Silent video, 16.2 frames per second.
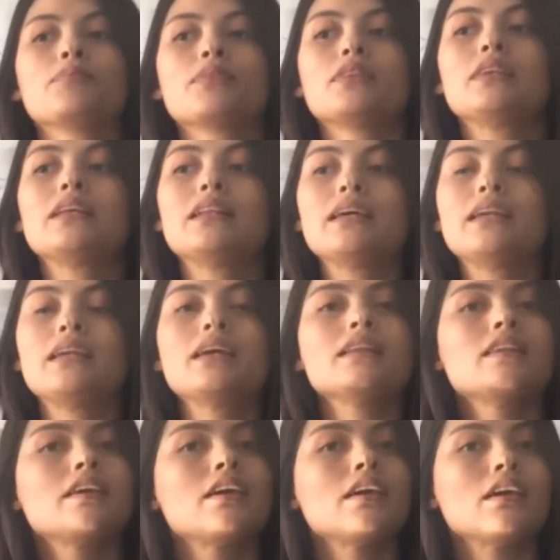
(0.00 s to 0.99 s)

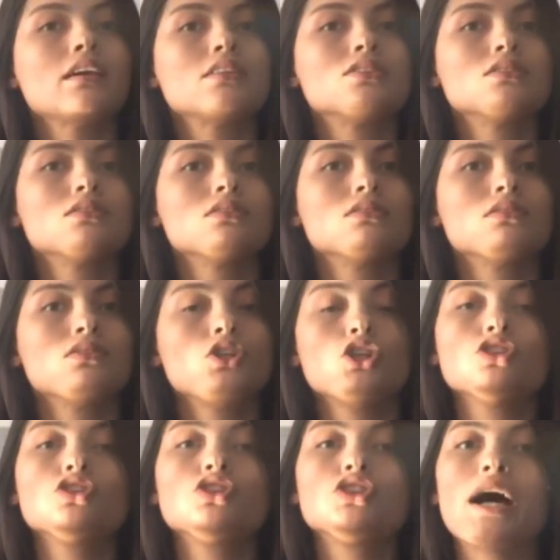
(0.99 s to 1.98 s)
deleting the
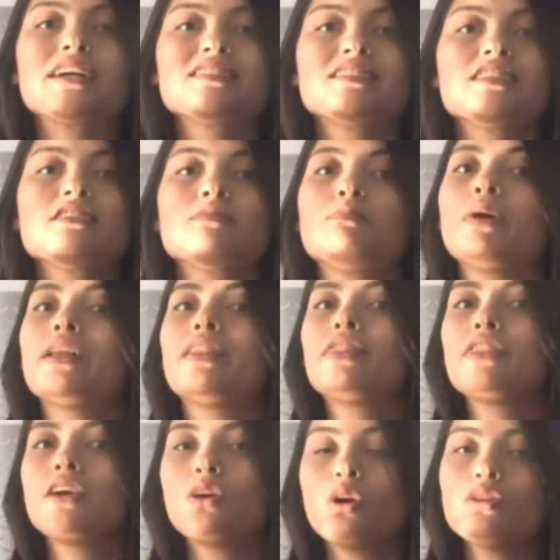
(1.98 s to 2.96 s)
new toxins, but
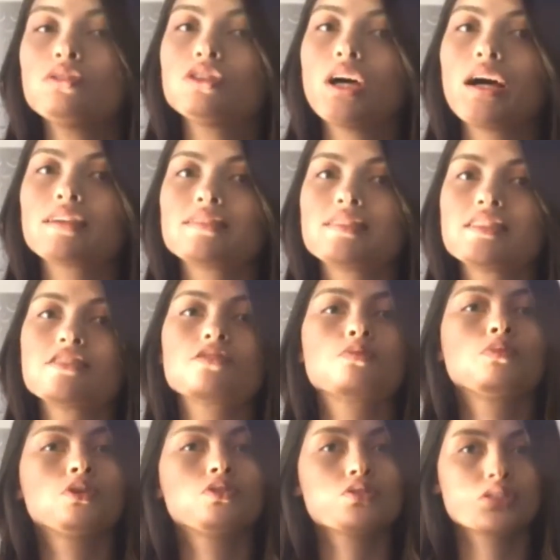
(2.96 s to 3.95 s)
the old toxins
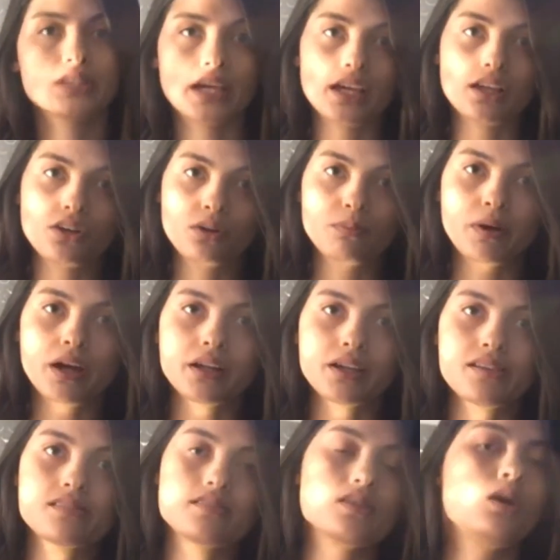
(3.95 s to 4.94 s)
will stay in your
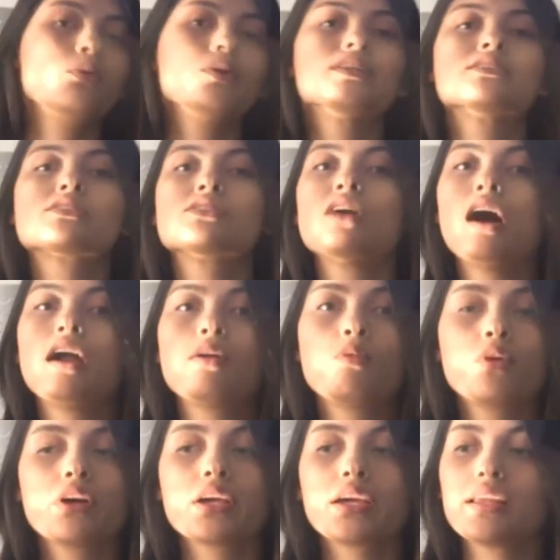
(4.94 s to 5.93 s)
body. So it's not
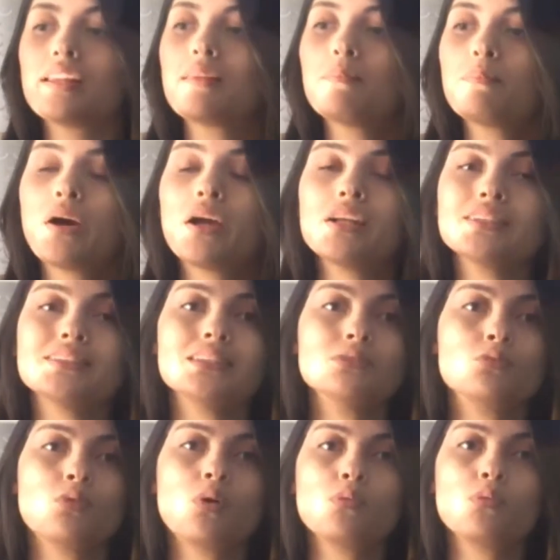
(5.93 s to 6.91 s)
working. The body tea
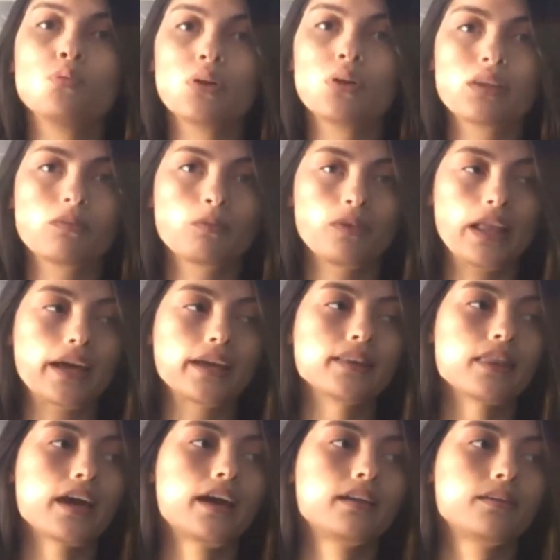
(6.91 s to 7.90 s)
won't work like
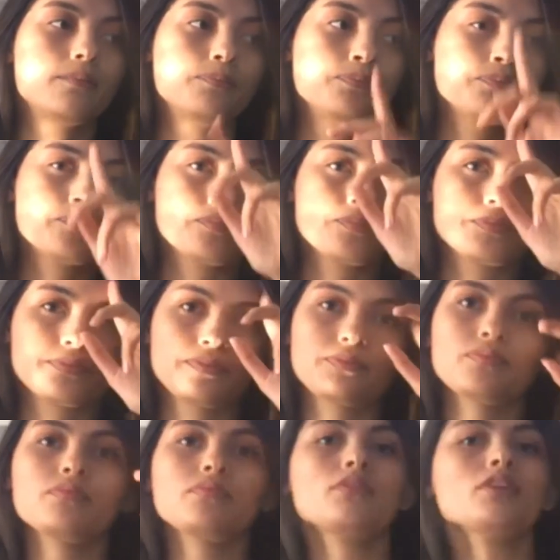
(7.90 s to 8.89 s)
that.
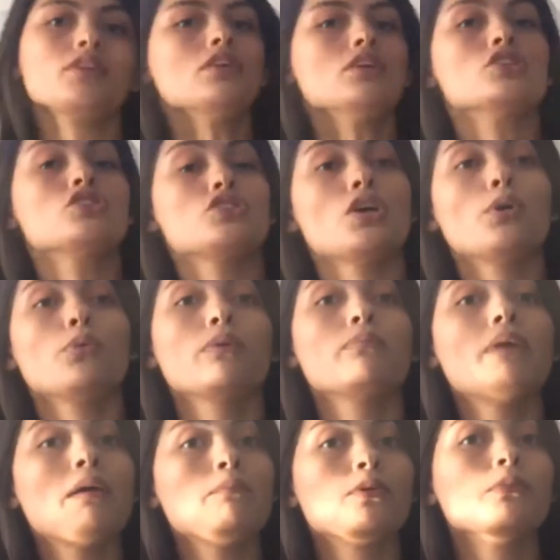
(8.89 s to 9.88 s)
So
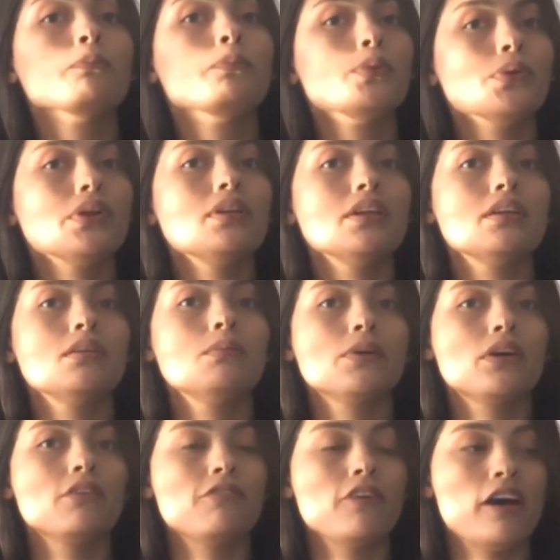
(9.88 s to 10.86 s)
remember, put a little bit
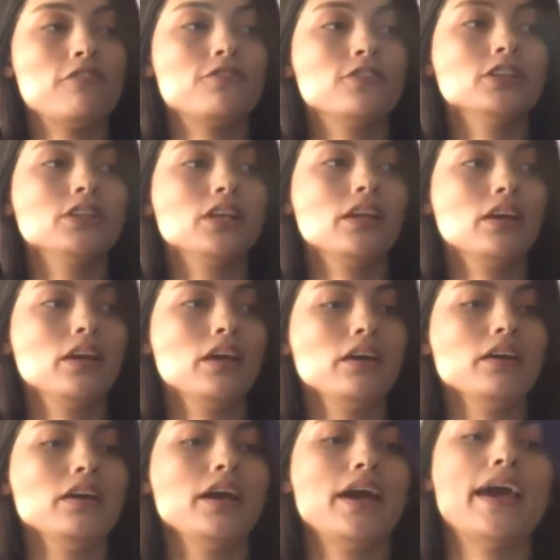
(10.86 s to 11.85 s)
of effort in
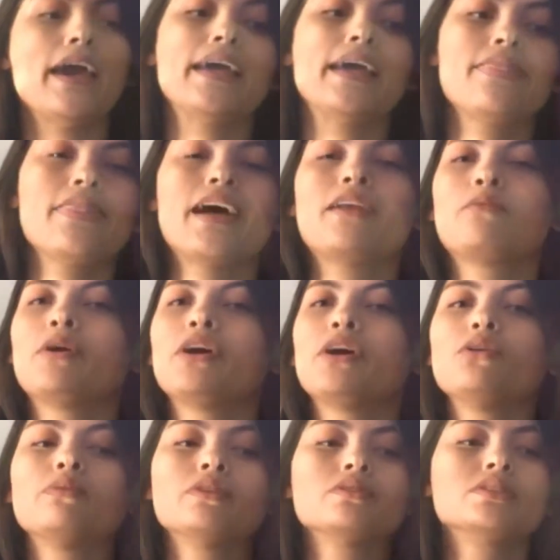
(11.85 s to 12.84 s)
here, and that way
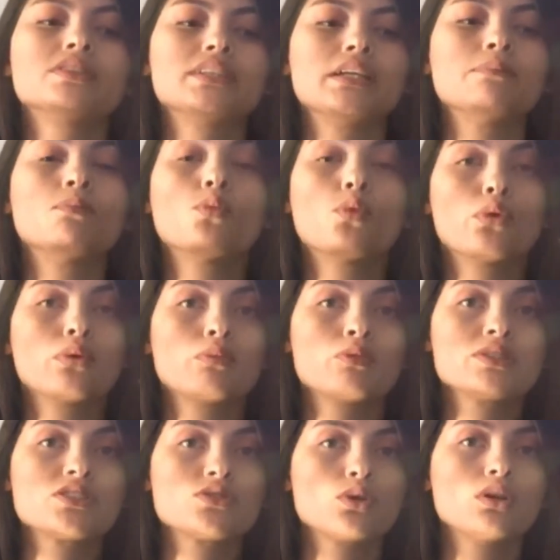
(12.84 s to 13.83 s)
you will see more
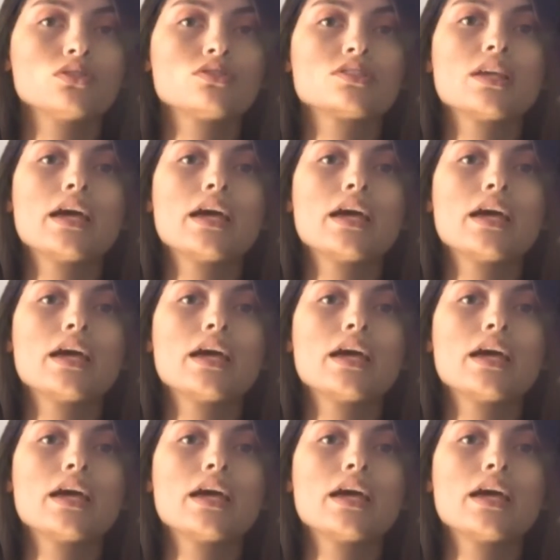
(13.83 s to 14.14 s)
results